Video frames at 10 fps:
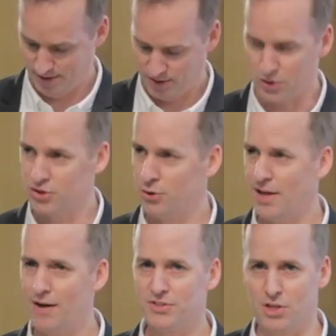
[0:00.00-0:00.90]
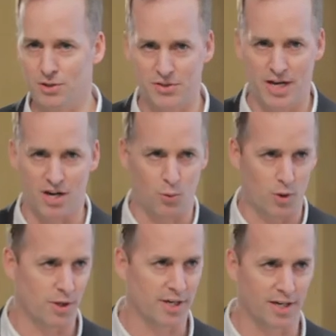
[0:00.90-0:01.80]
So 2,000 years later,
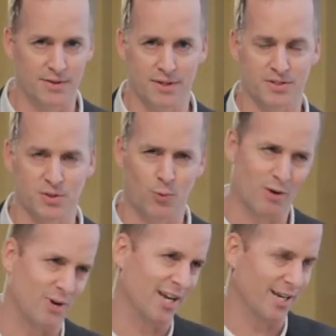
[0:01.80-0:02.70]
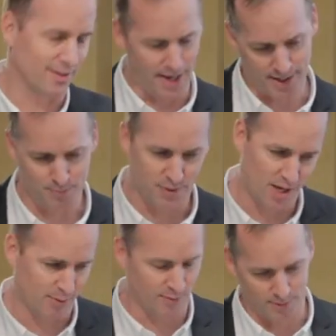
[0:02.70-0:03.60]
we're looking at this and we read it like
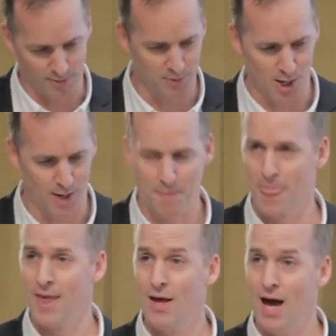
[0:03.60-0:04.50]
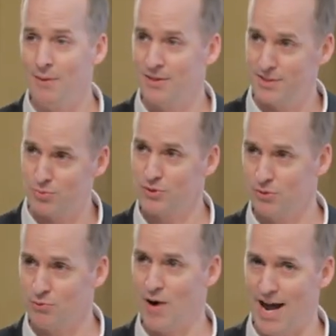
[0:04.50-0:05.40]
blah, blah, blah, blah, blah. I mean, this was
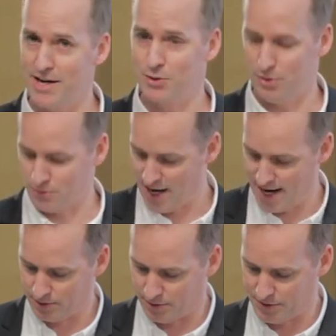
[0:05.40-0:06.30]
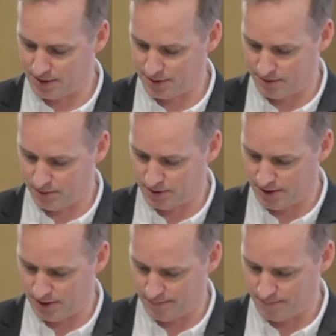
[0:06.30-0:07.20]
a radical, radical thing that Luke
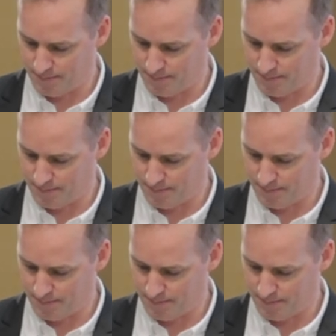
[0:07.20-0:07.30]
did.